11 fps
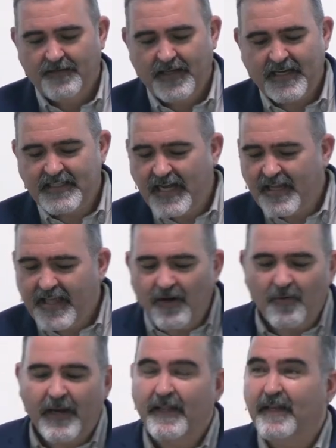They can take that
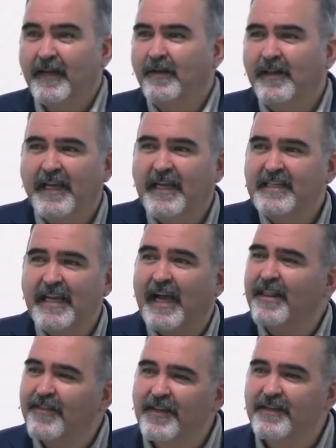away, then they can take
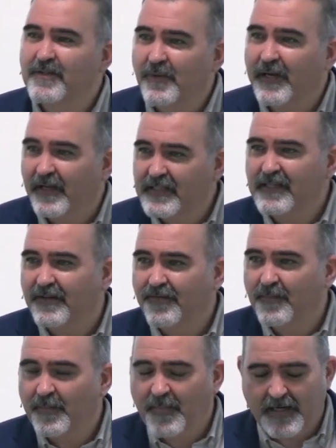other things away, isn't it,
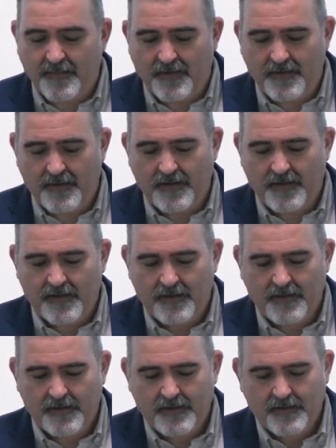from the Bible?
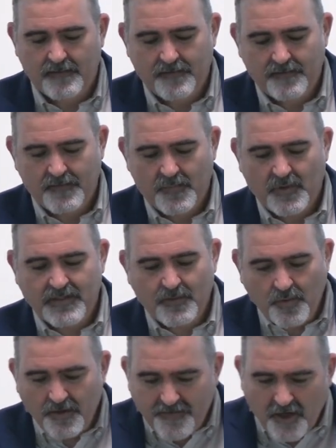What does the
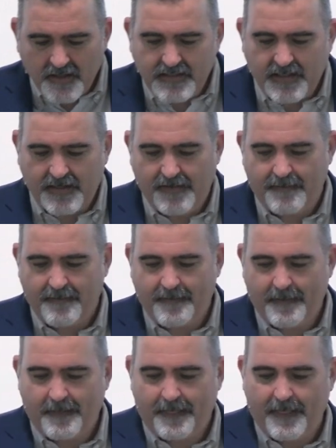Word of God say?
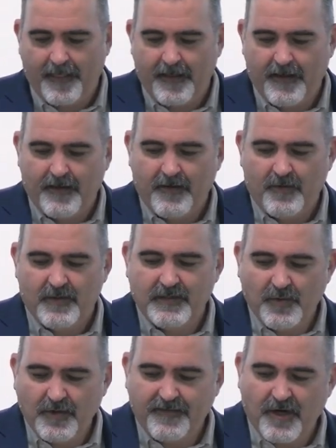What does the
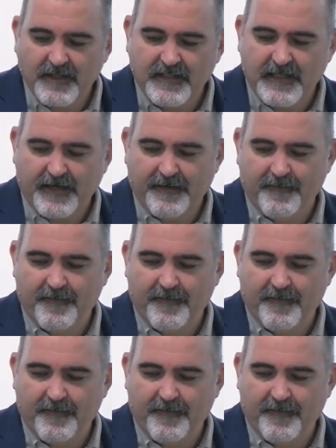Word of God say?